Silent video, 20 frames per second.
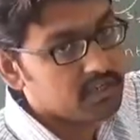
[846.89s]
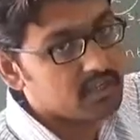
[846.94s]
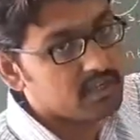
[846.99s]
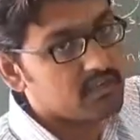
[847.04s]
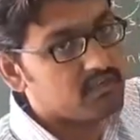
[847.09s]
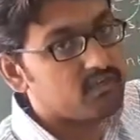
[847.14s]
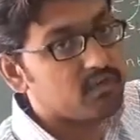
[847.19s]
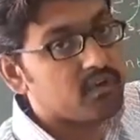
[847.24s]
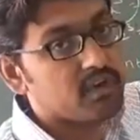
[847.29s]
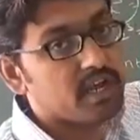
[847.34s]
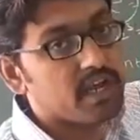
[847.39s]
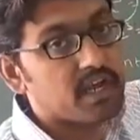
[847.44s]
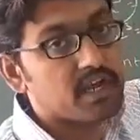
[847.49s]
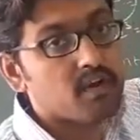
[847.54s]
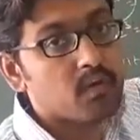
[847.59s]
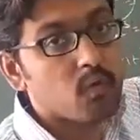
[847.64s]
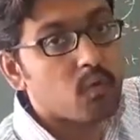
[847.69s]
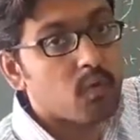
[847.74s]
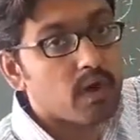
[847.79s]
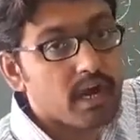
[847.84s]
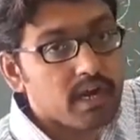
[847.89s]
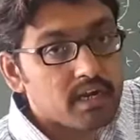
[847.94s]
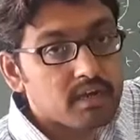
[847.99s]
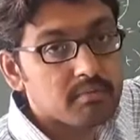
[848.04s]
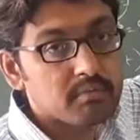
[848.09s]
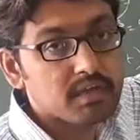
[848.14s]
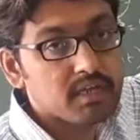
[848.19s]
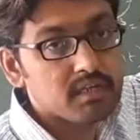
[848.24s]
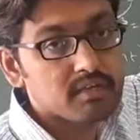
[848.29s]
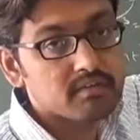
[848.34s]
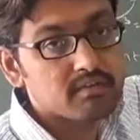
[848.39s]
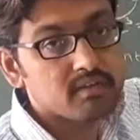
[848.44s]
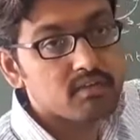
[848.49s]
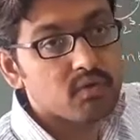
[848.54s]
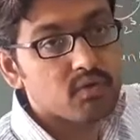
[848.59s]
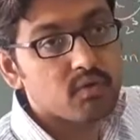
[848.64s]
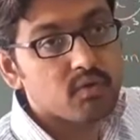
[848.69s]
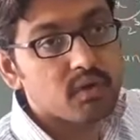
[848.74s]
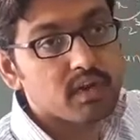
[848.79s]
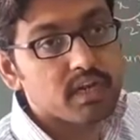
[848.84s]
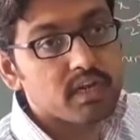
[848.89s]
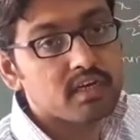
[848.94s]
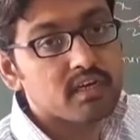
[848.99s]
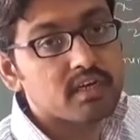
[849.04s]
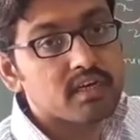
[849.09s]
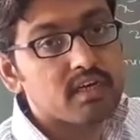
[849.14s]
If you take a void means you have to write